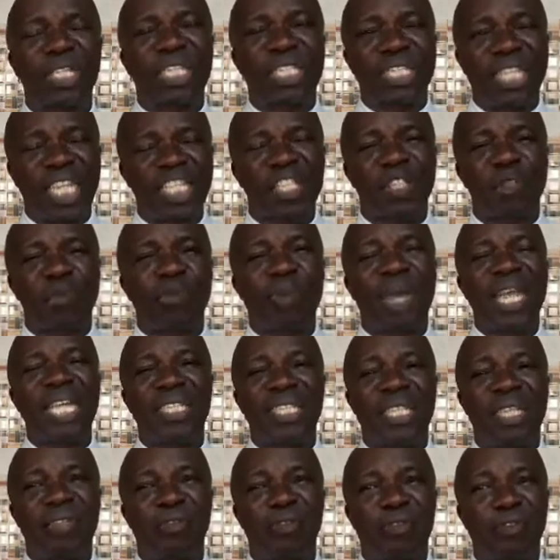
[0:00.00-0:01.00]

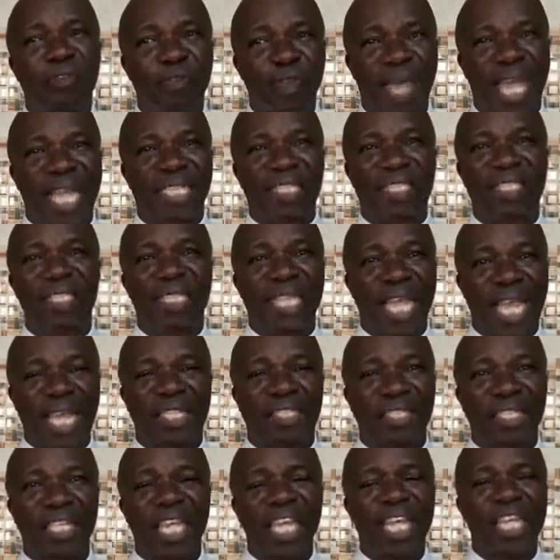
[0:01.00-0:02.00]
despite the fact
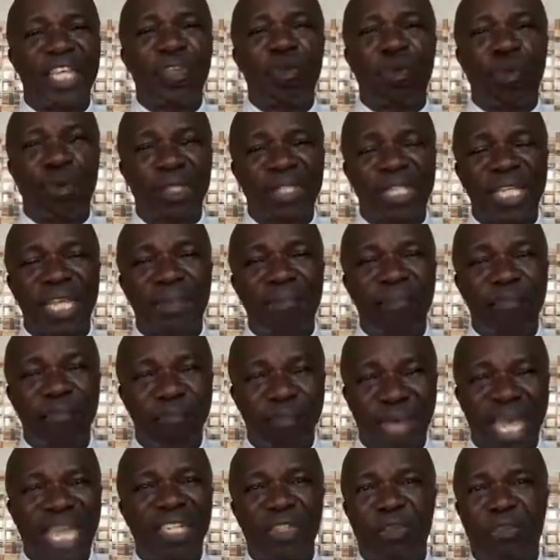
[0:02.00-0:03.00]
that he was a
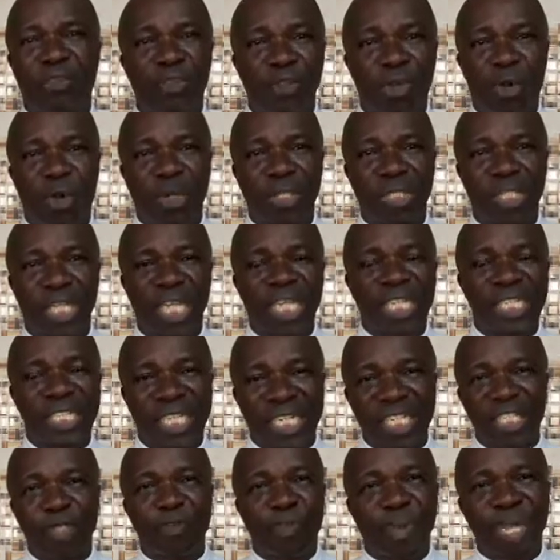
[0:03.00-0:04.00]
man of God,
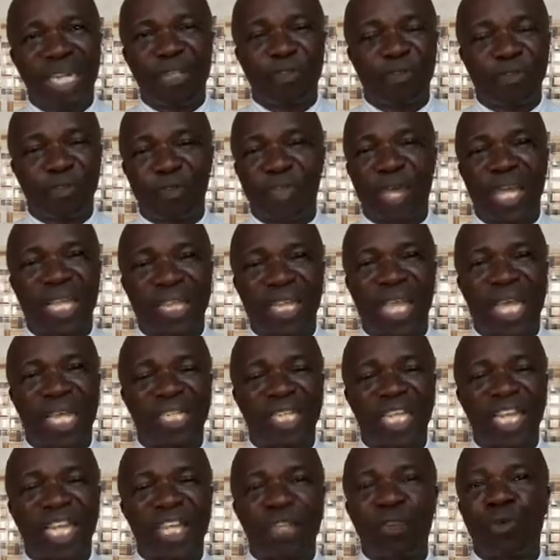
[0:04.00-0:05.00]
despite the fact
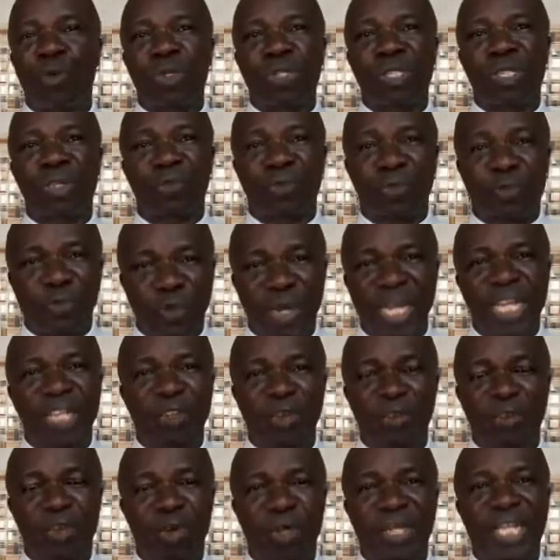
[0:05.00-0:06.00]
that he was a friend
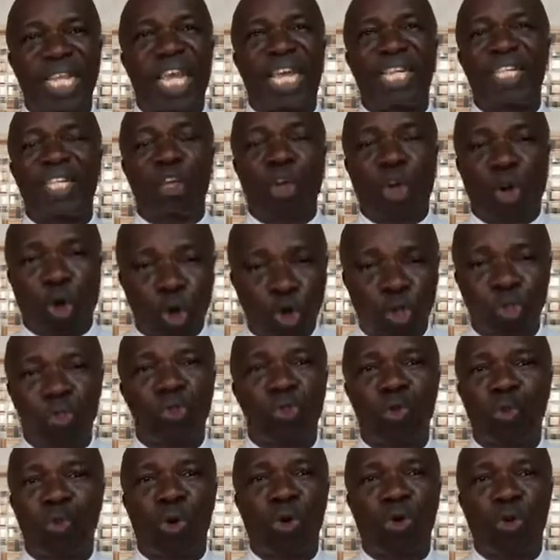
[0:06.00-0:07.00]
of God. He had a
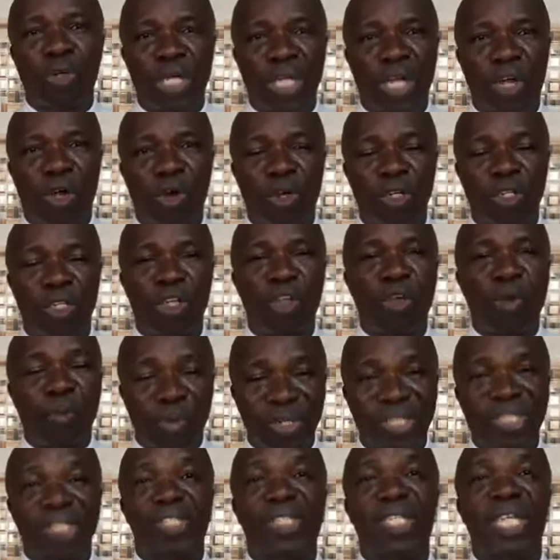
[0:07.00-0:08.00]
close walk with God,
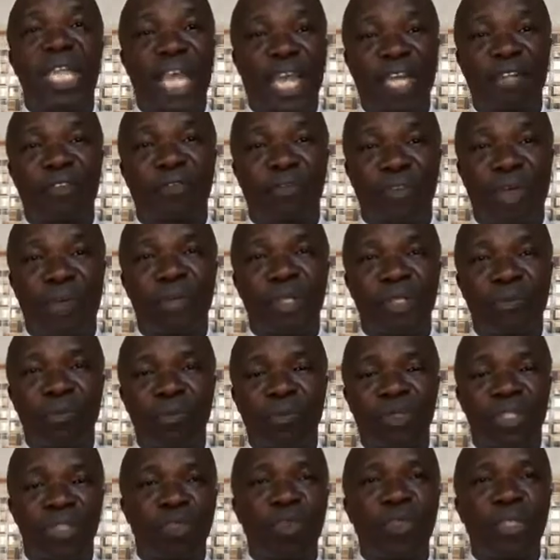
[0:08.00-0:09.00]
but he still had famine.
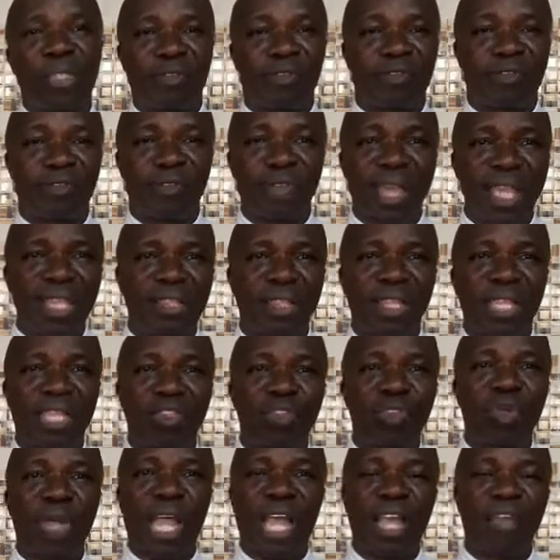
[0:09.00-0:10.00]
So the fact that
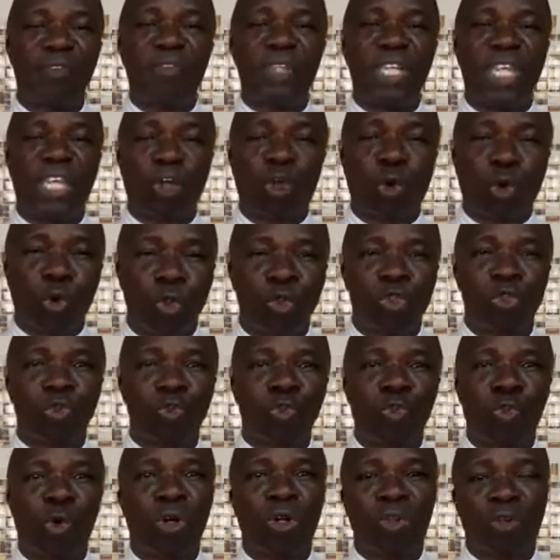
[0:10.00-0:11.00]
you are having a close
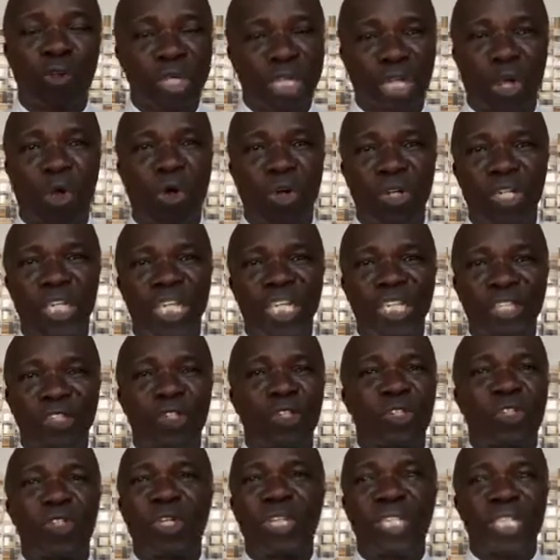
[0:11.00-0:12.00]
walk with God
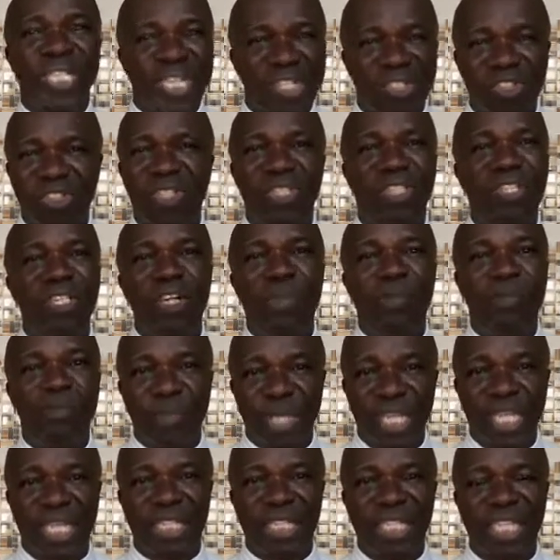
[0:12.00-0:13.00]
does not necessarily
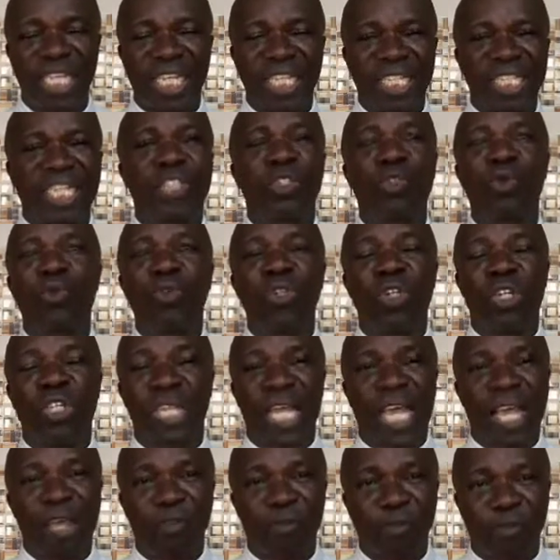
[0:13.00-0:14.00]
mean that you will not
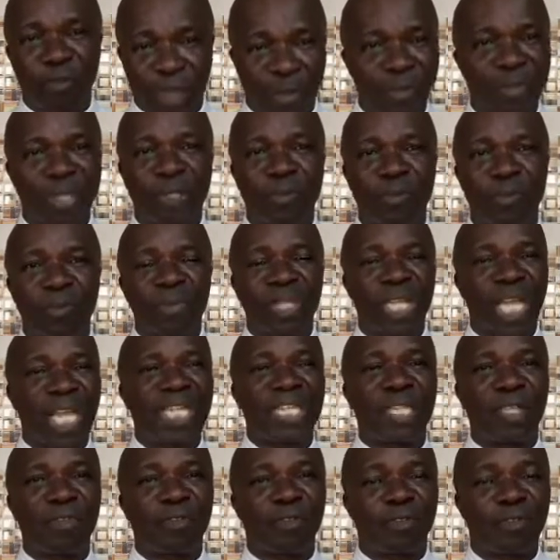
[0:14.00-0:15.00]
have famine.
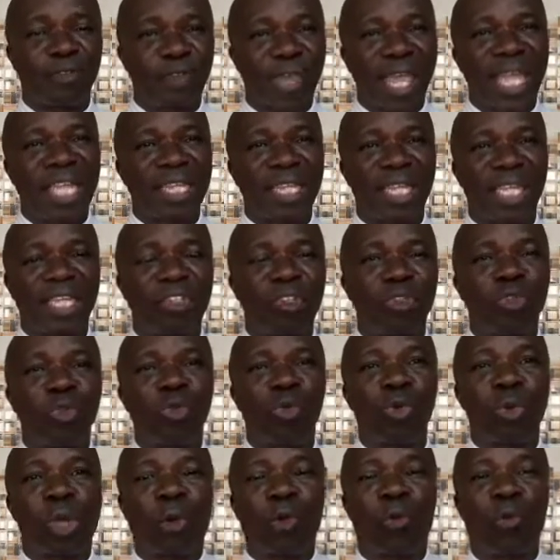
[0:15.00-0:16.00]
And the fact that
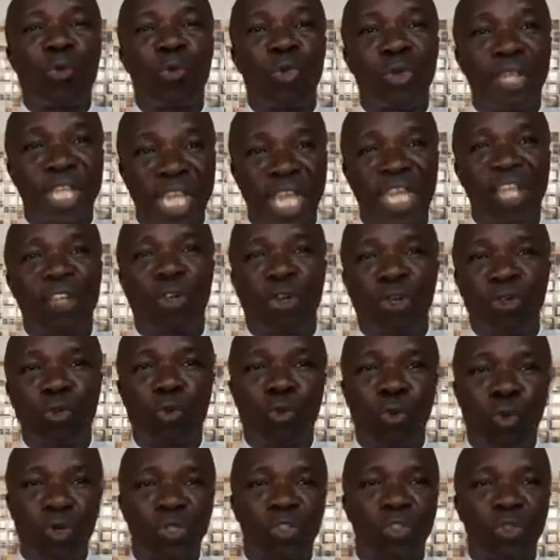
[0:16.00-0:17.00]
you are where God
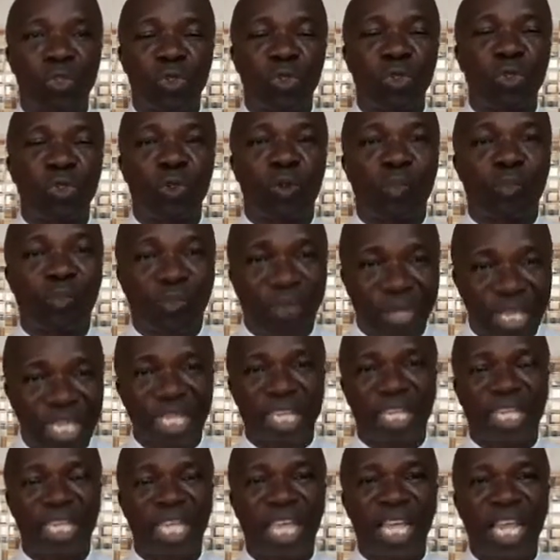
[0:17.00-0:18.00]
wants you to
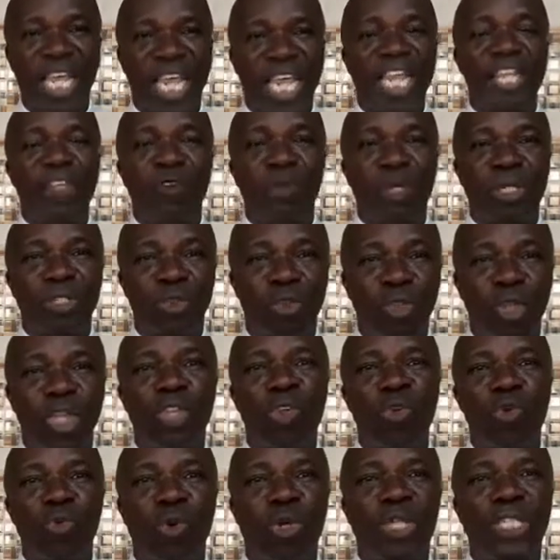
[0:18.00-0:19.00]
be and you are
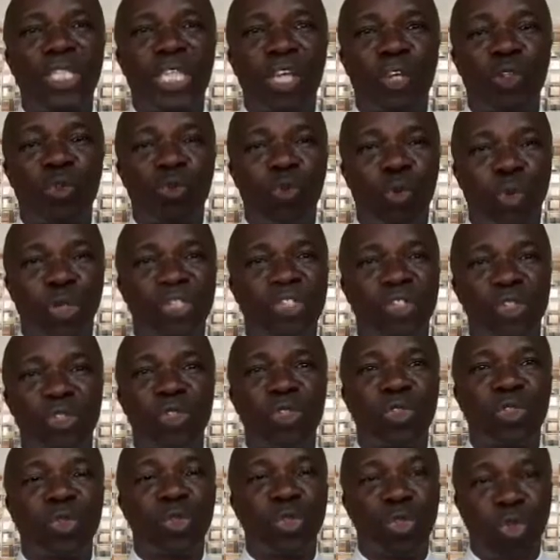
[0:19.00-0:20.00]
doing what God wants you
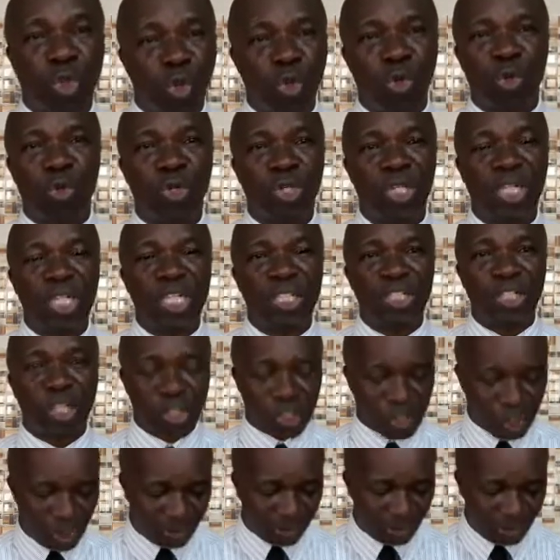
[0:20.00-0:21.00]
to do
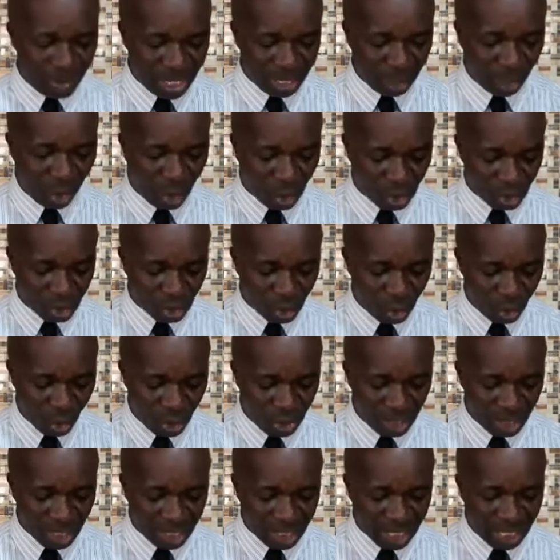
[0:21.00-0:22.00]
does not mean
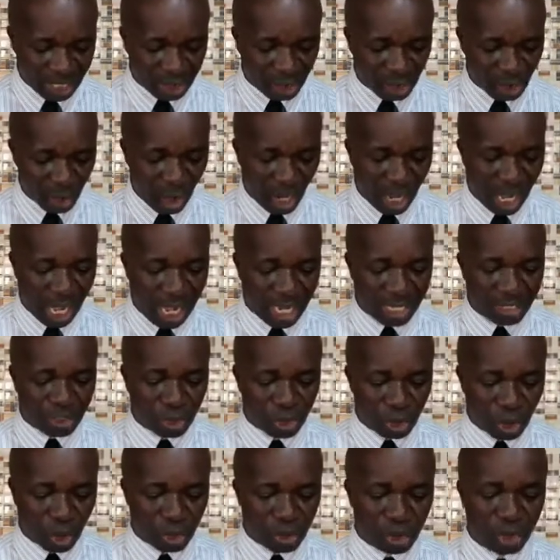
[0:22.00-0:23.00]
also that you are
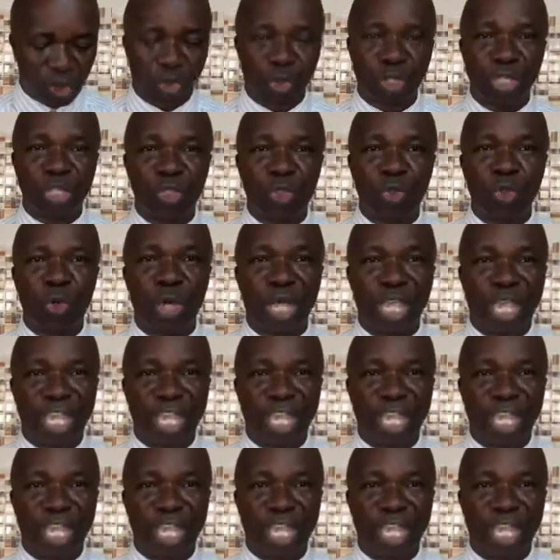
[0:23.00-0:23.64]
not going to